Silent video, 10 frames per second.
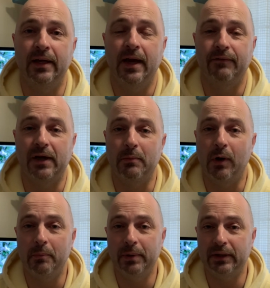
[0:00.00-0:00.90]
I've got them
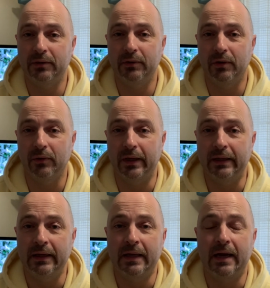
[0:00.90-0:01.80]
all picked out already.
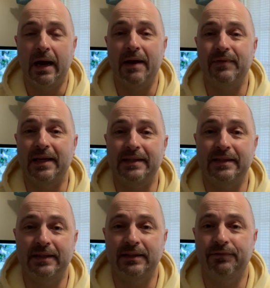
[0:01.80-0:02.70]
I've got
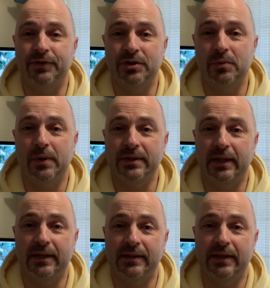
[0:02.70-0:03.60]
6 official ones I
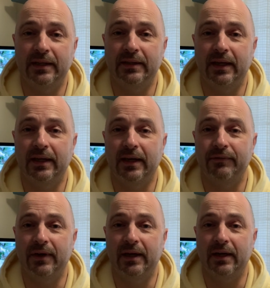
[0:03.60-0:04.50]
can send, and I've
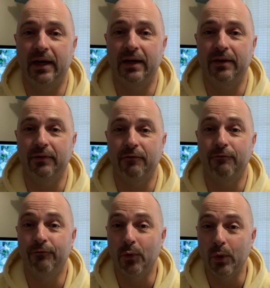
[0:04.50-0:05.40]
got another
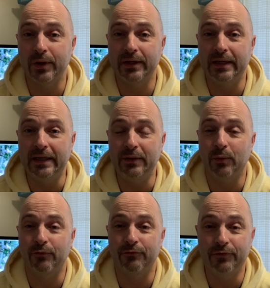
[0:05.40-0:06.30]
14 or
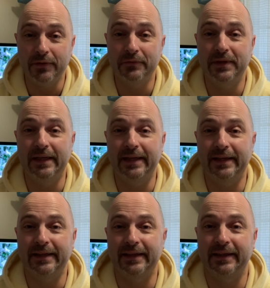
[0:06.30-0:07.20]

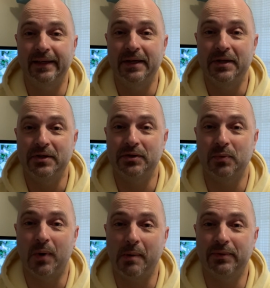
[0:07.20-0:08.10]
15
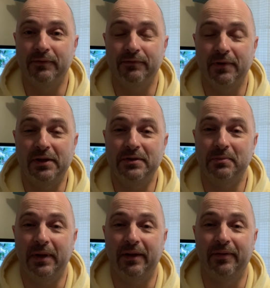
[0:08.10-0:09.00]
swaps and friends
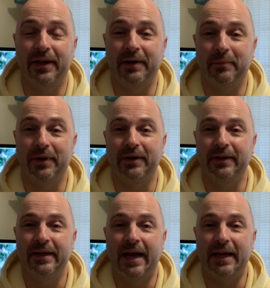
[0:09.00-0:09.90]
mail that I'm going to
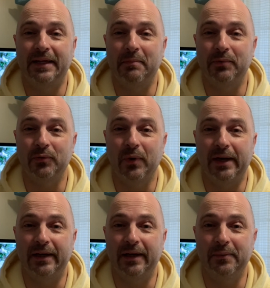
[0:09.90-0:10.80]
attempt to
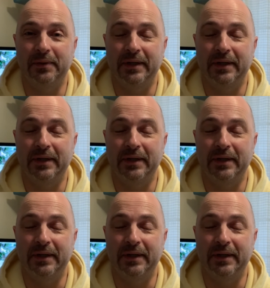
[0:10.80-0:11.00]
write out.